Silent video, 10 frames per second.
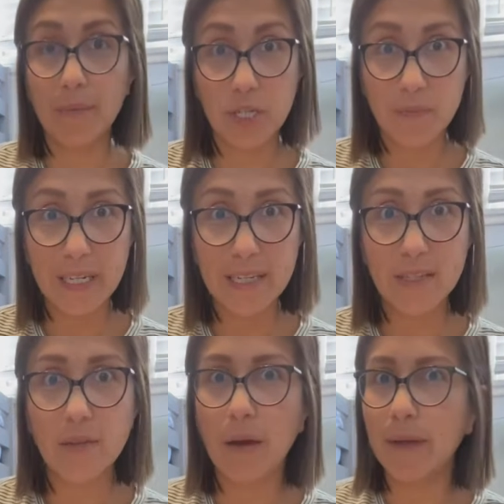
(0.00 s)
piece.
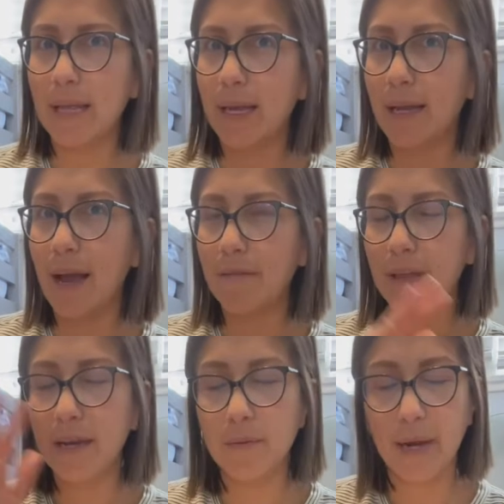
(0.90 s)
So that way they can have
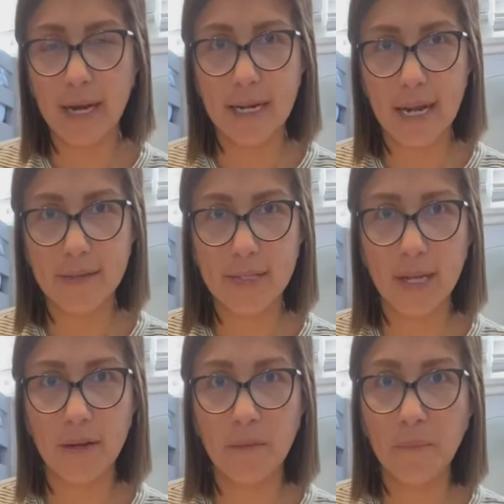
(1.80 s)
that in mind as
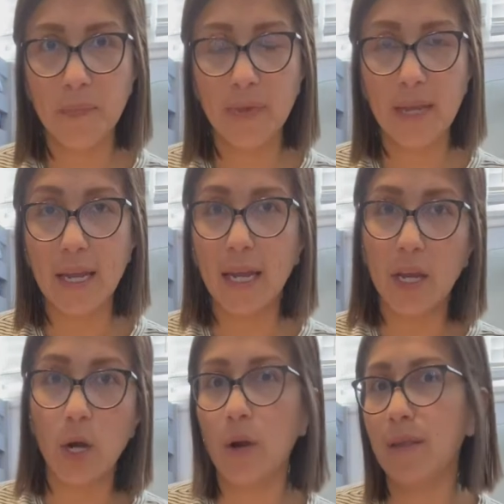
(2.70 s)
they're
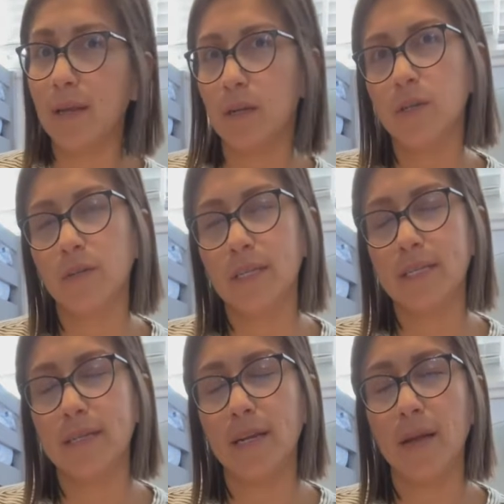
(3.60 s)
thinking, are they going to turn
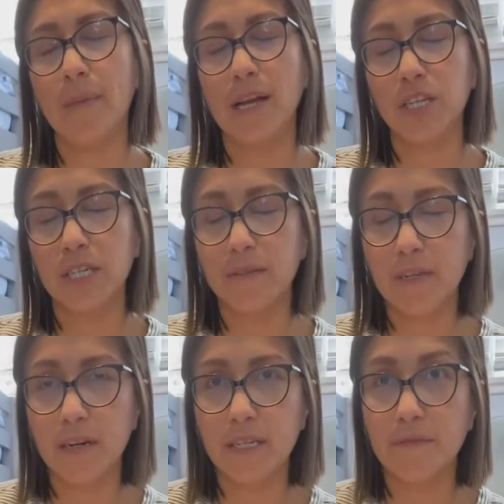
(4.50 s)
this imaginative
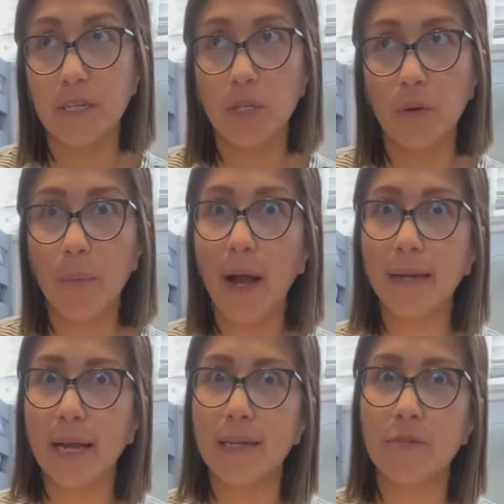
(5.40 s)
narrative into a
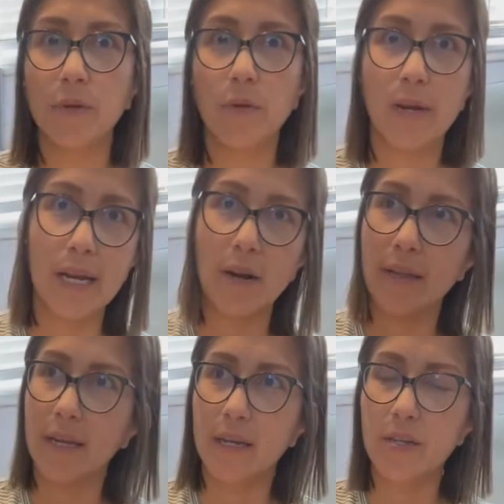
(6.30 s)
podcast recording? Are
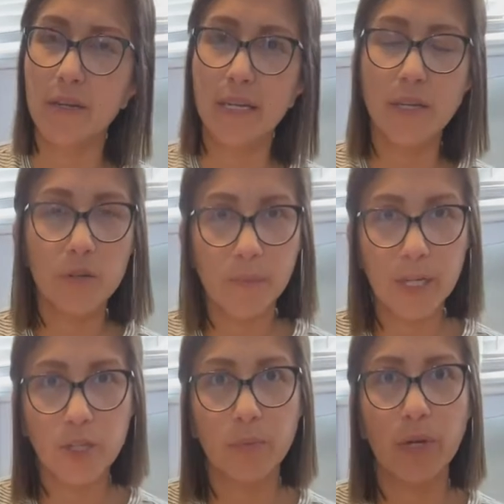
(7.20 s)
they going to turn it into a
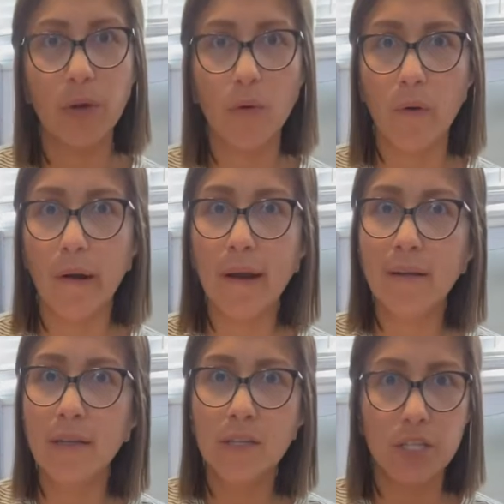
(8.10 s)
picture book or
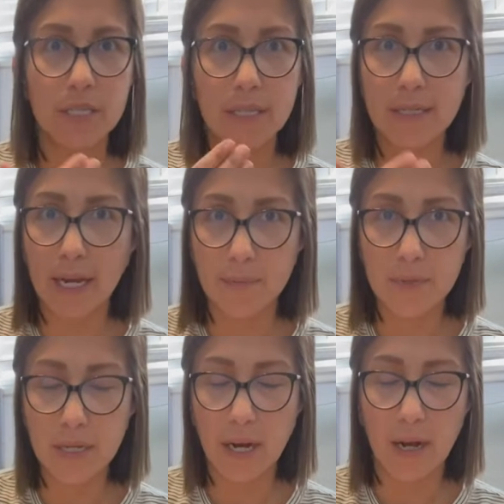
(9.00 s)
just a
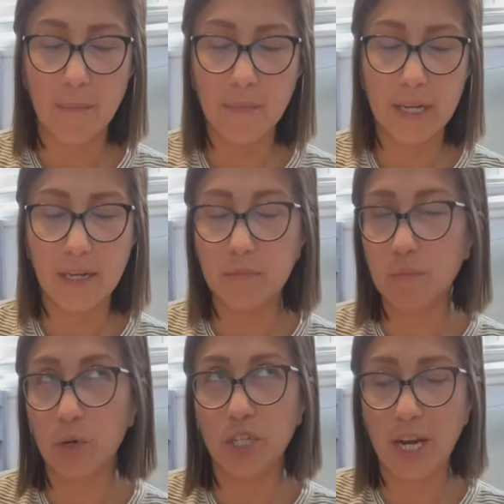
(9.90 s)
typed, like
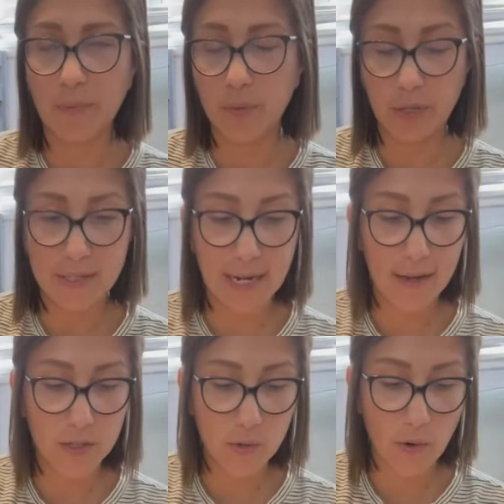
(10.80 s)
more chapter book
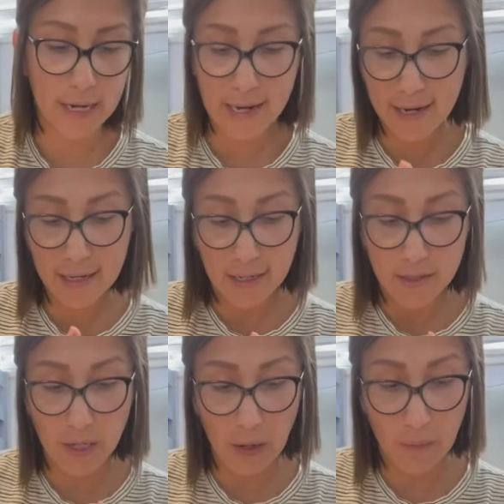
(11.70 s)
style story?
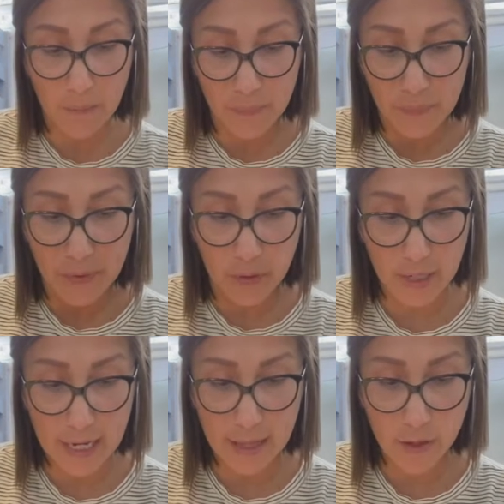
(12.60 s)
So
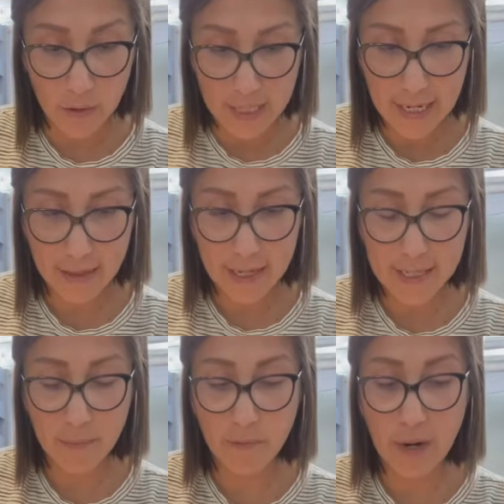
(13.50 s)
looking at those kind of things
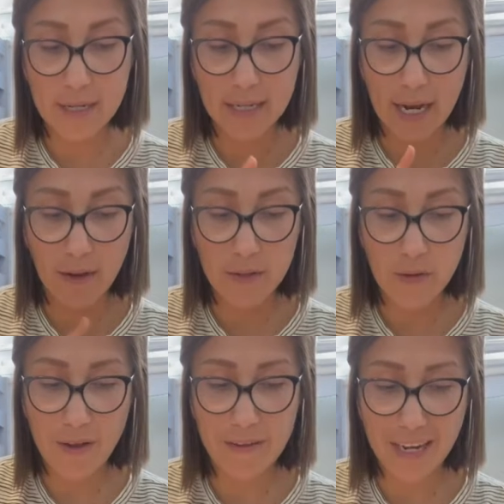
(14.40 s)
up front. I
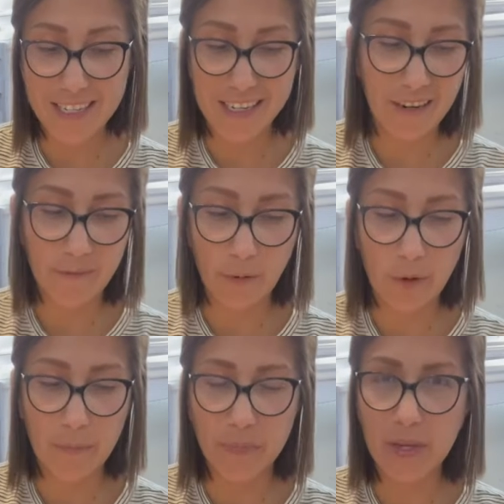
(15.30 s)
also have an idea
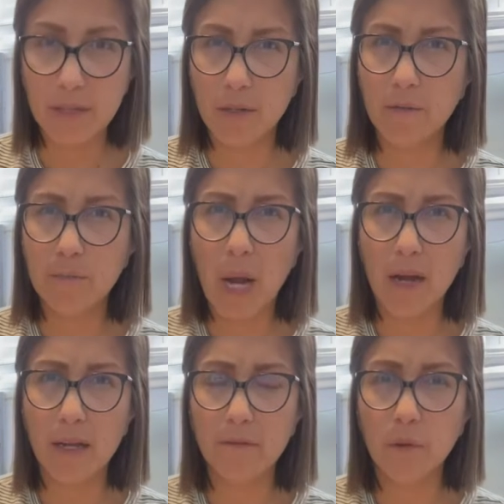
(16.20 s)
for a little
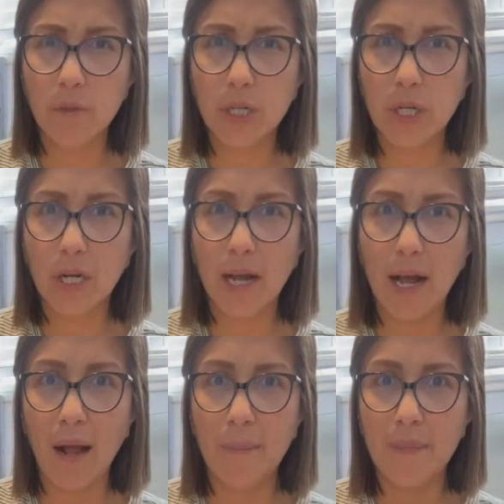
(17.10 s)
pocket folder
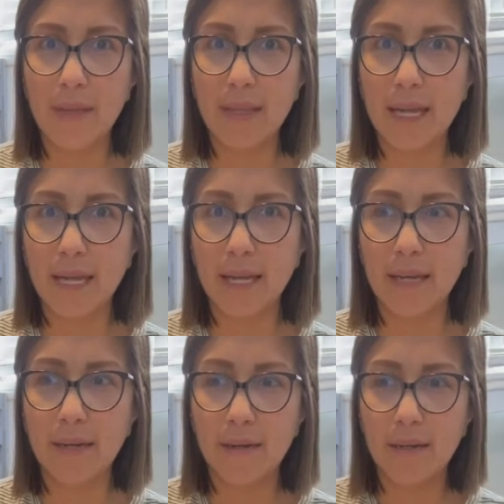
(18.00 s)
that they can